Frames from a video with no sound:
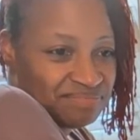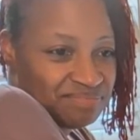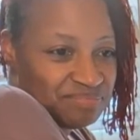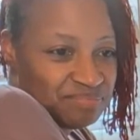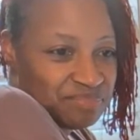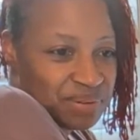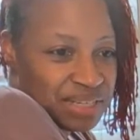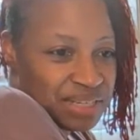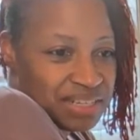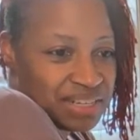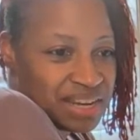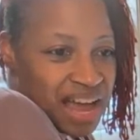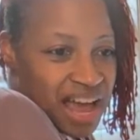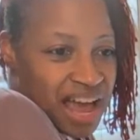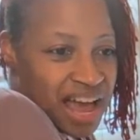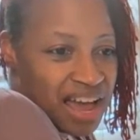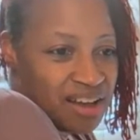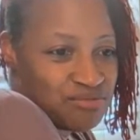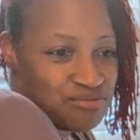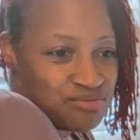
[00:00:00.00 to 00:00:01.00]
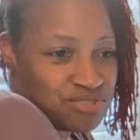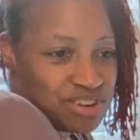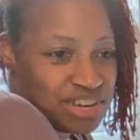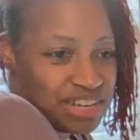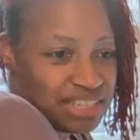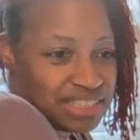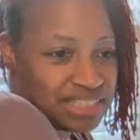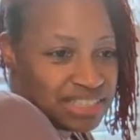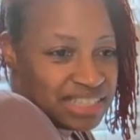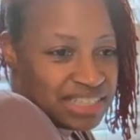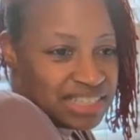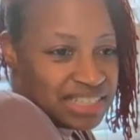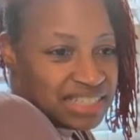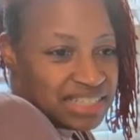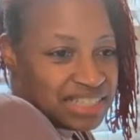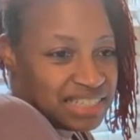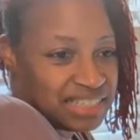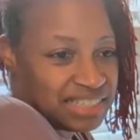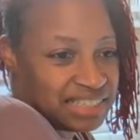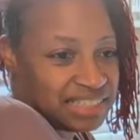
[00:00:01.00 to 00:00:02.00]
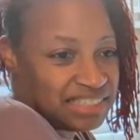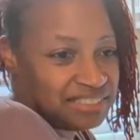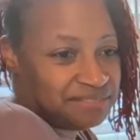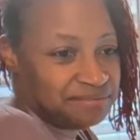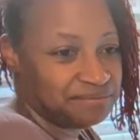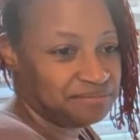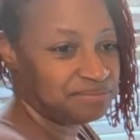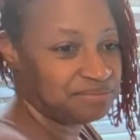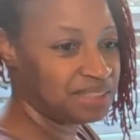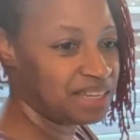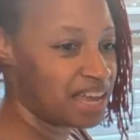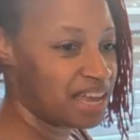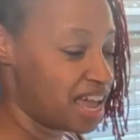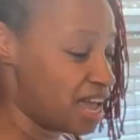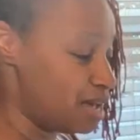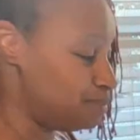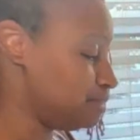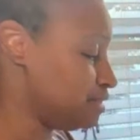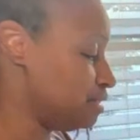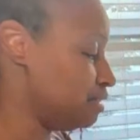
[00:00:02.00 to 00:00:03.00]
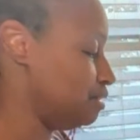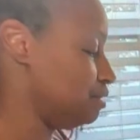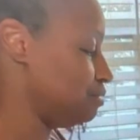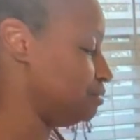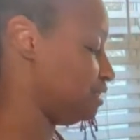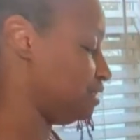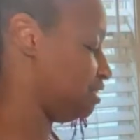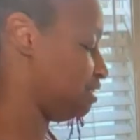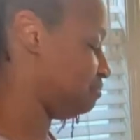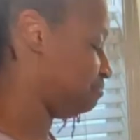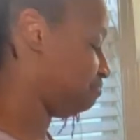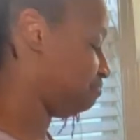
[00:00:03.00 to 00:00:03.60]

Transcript: but not once it's done. Absolutely.